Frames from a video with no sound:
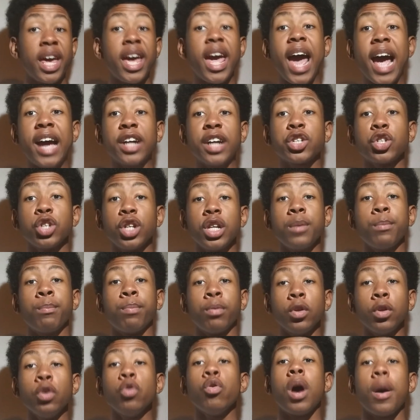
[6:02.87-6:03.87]
They actually
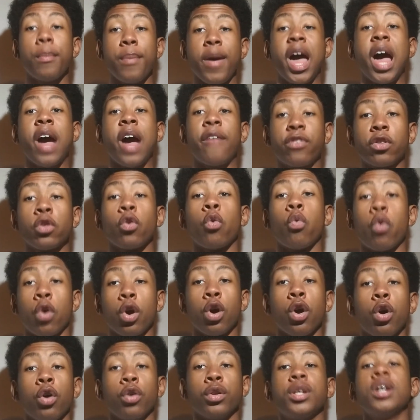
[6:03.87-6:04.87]
blew up half of the
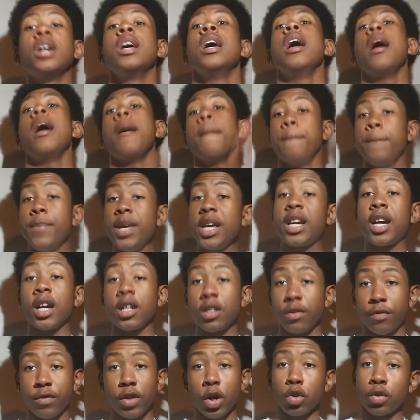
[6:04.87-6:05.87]
world
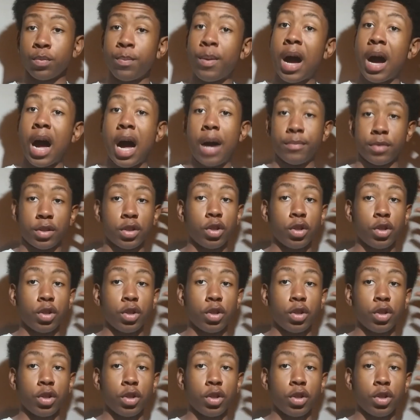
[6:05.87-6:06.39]
because of those bombs.